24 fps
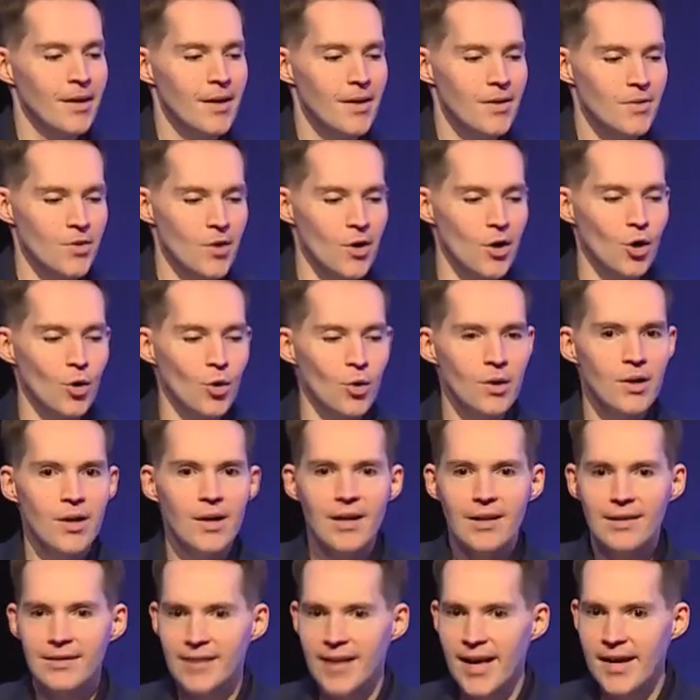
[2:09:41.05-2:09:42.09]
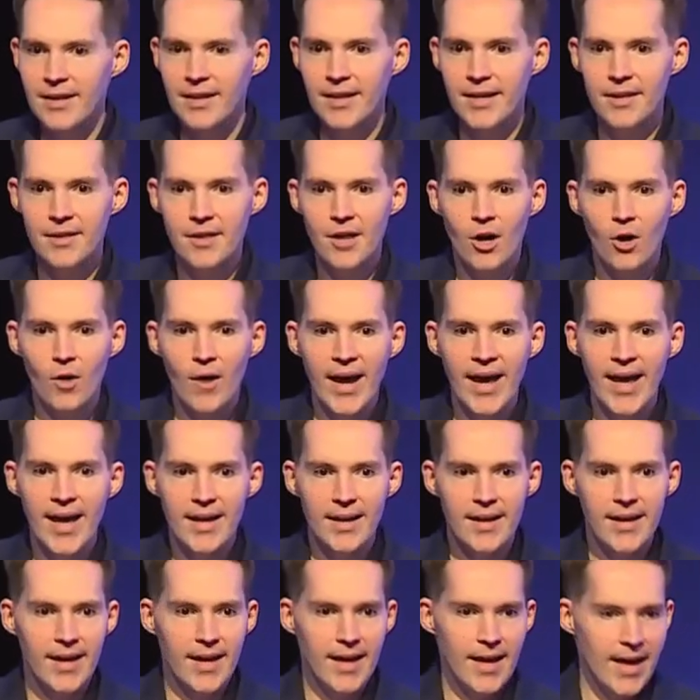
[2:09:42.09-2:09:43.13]
So luckily, though, I had
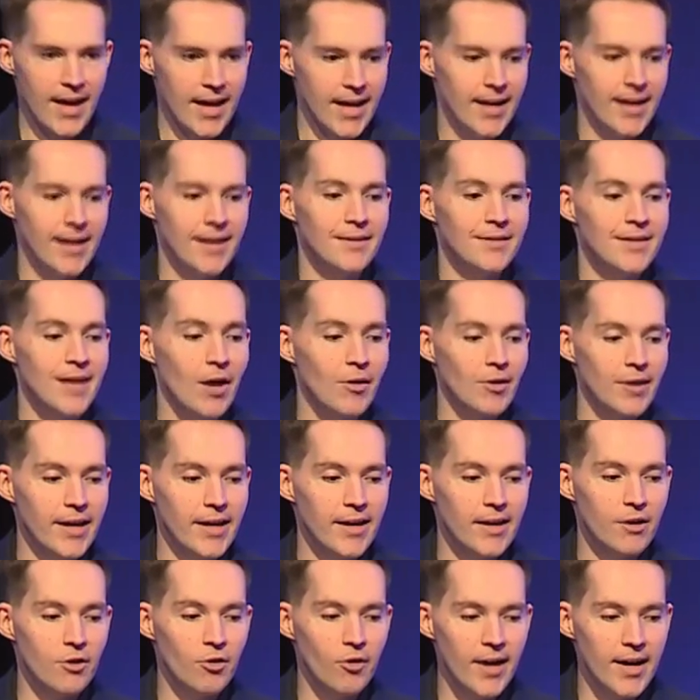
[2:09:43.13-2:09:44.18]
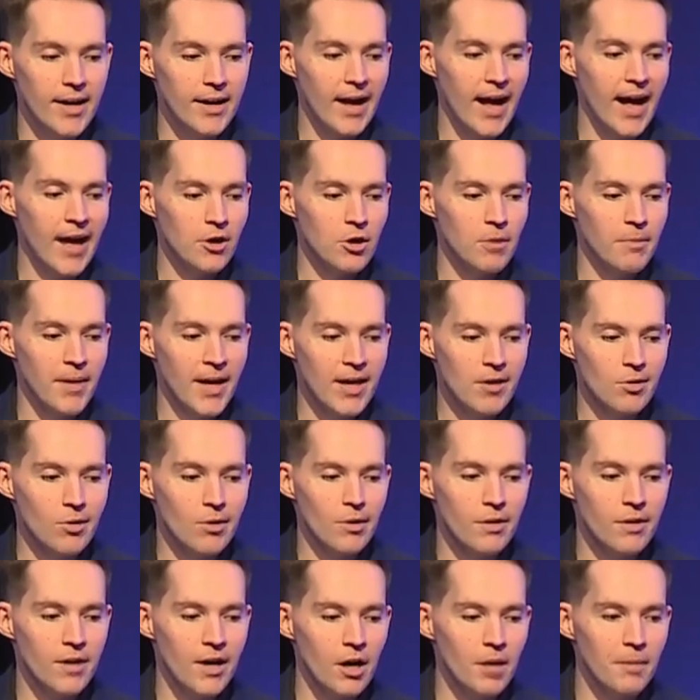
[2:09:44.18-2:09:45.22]
not only a great
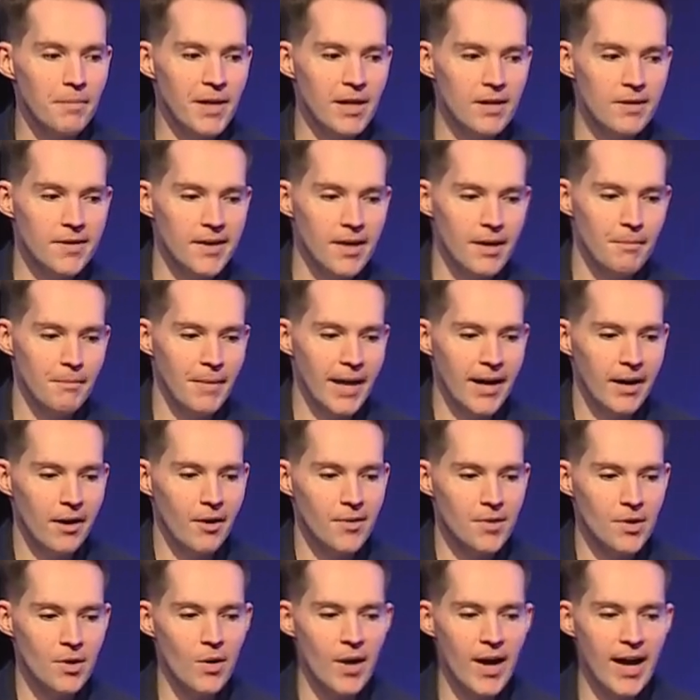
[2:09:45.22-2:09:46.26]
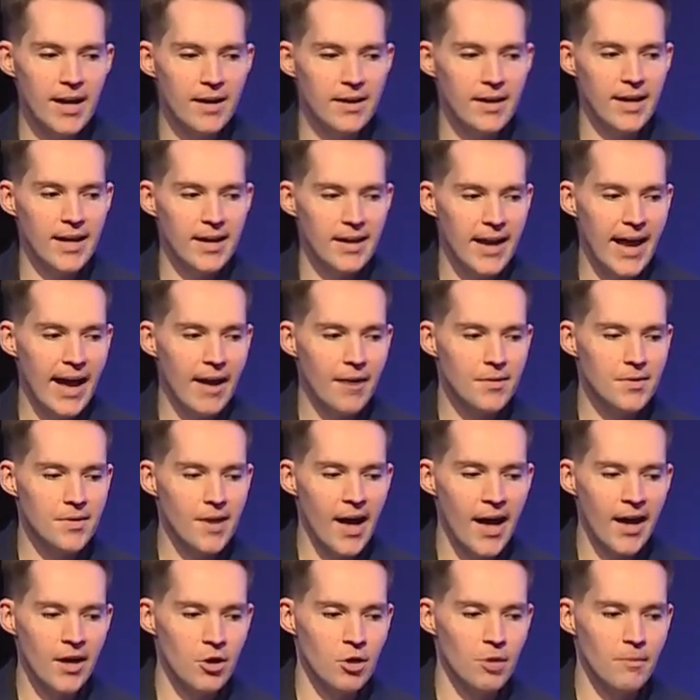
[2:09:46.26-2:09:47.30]
occupational therapy team, but I also had an in-house
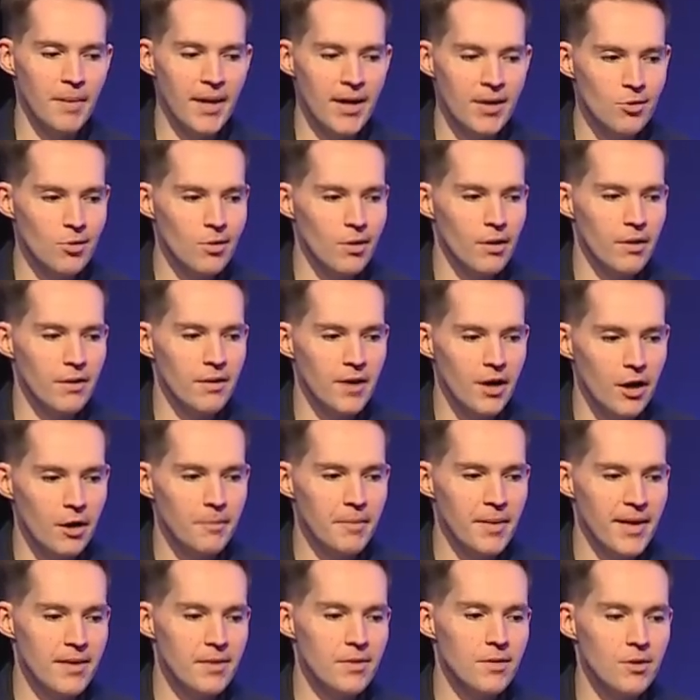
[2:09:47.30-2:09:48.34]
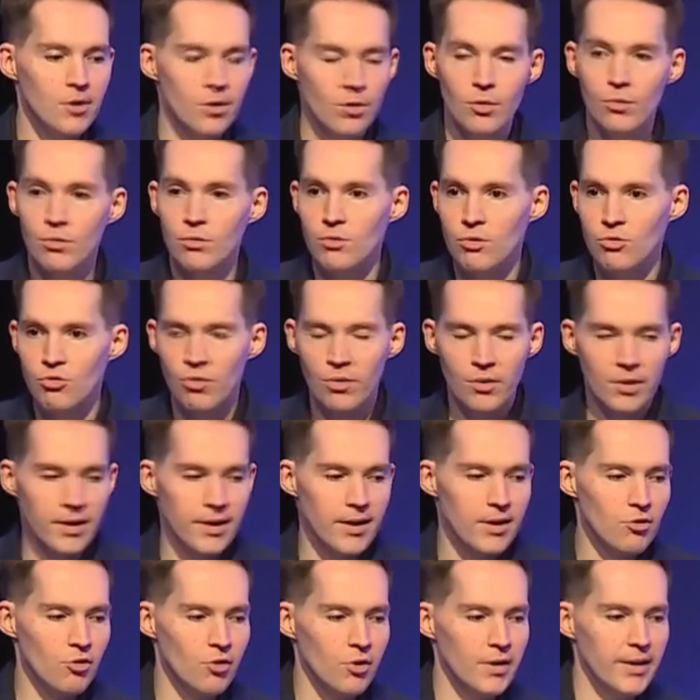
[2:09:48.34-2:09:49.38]
occupational therapist who
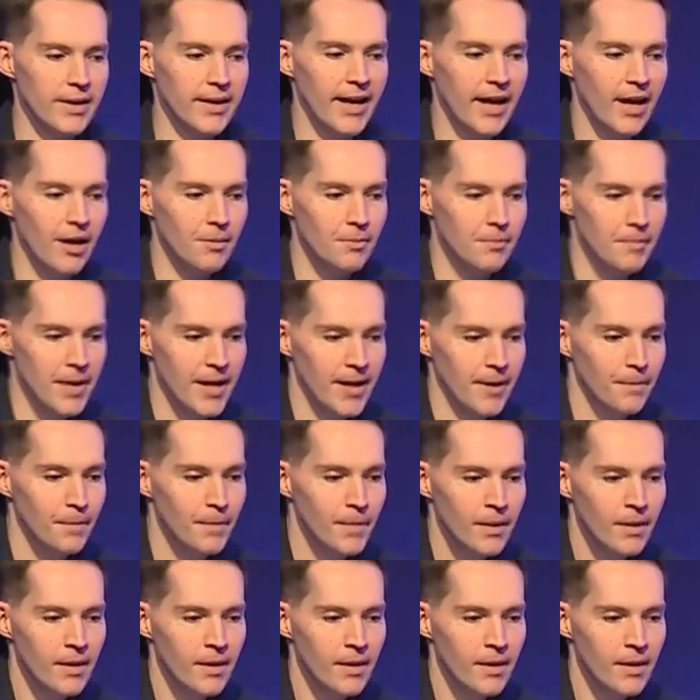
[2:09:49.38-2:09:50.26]
truly, truly helped me.